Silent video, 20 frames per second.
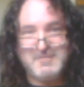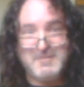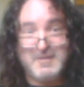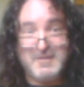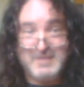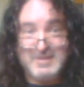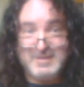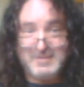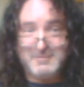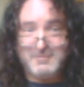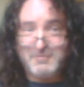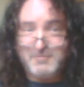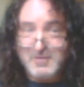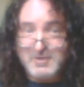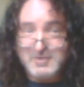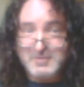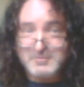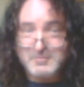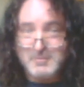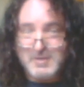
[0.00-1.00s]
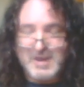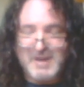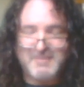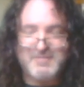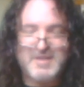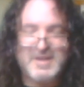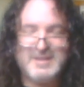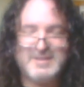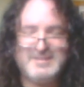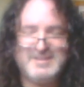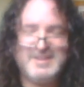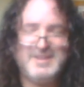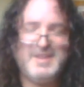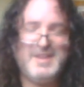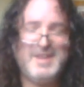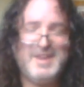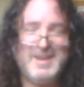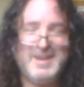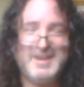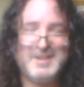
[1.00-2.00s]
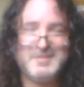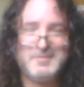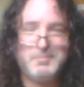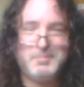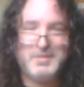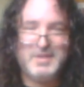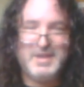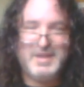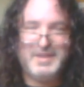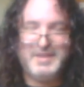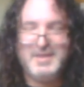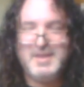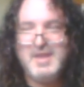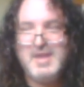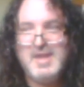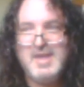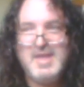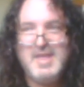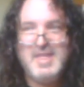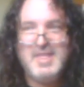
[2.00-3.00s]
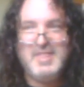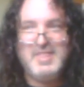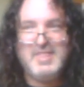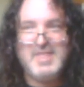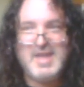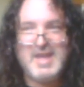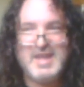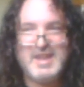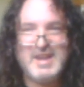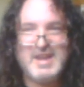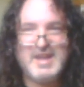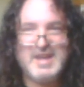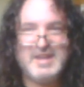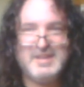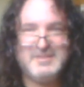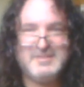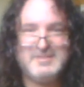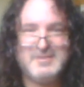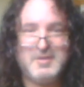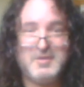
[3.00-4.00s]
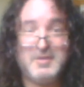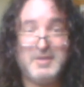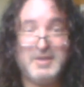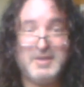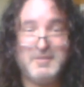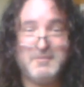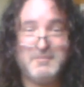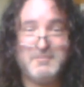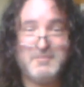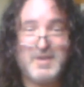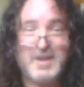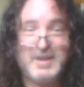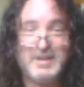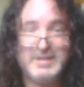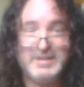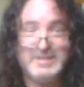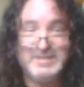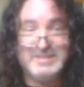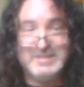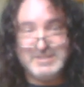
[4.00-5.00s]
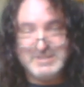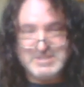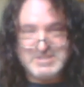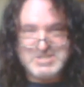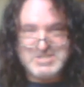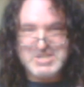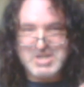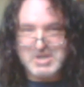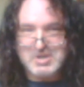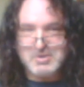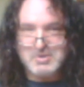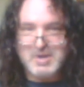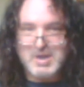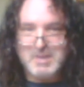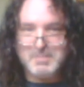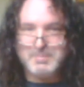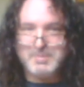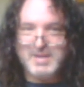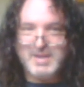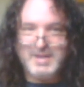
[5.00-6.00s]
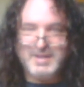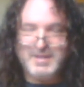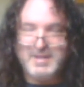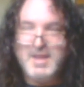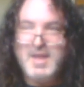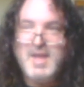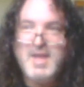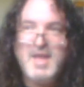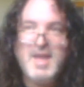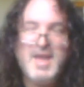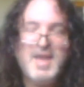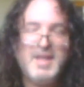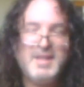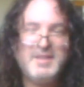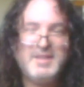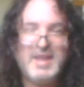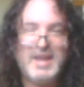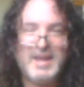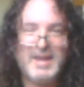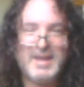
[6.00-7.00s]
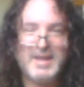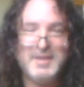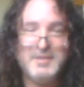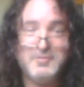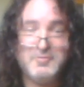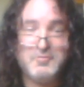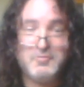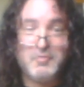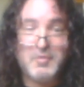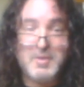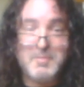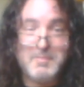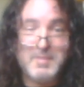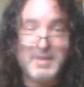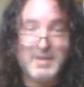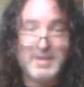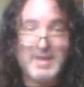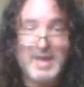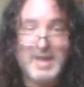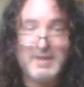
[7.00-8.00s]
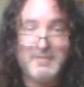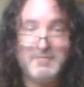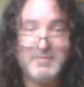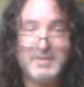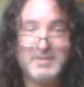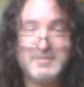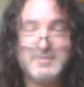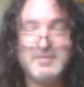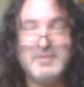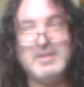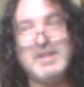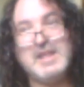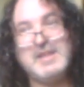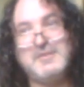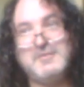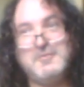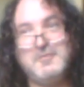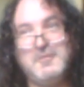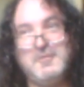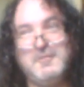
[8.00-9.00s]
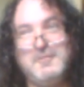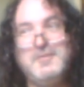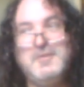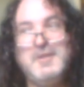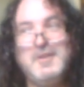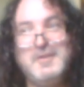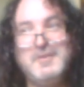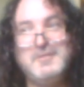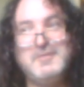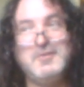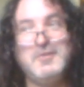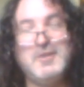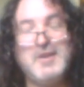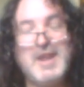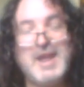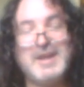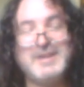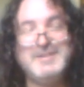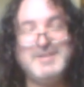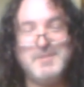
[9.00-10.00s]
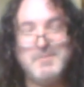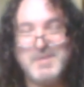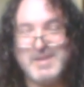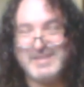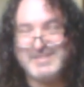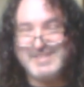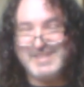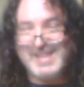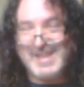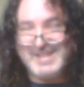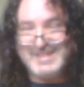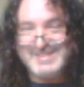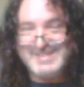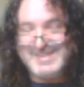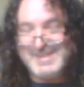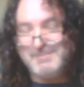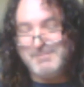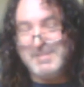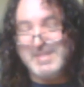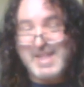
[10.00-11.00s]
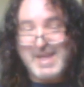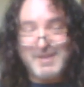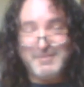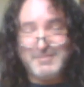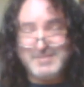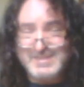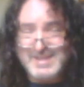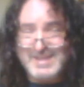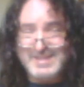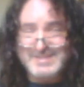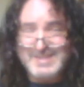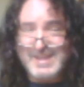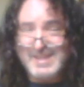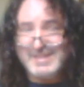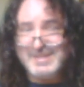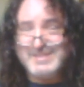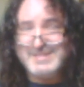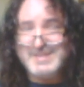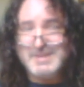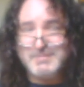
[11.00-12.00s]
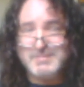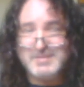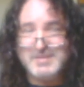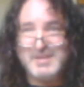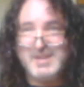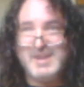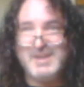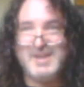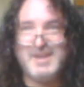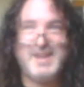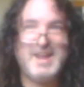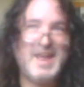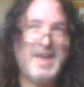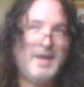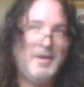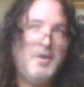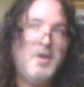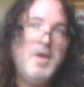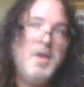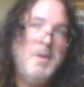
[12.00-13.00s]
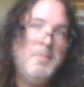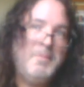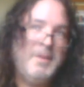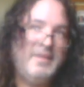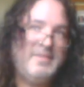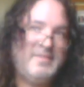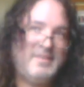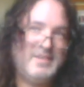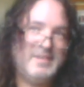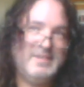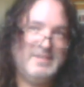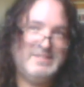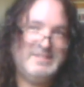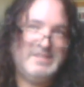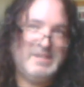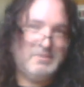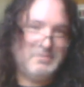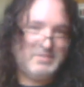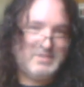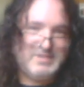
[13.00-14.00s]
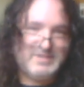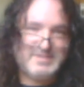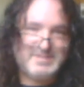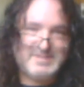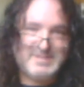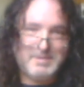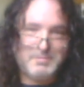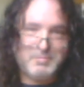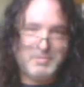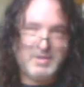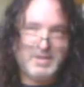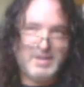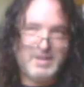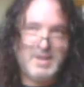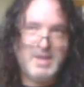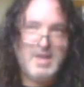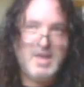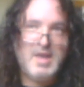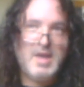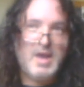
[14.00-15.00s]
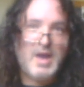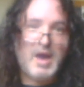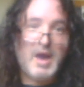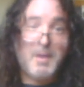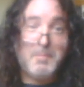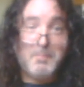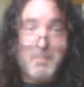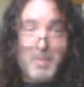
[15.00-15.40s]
her as his first wife, as he explained, that uh, so he could finally just shut her up and take enjoyment out of it. So that's sort of so it actually makes a lot a lot of sense how this episode ended and how basically she was just someone